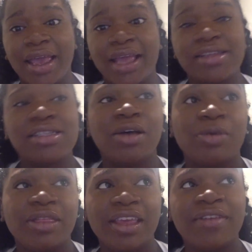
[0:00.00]
And so
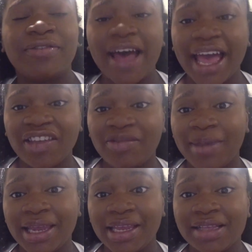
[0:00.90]
within five
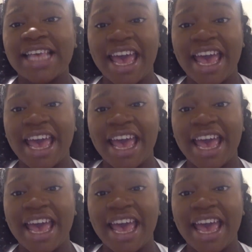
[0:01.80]
minutes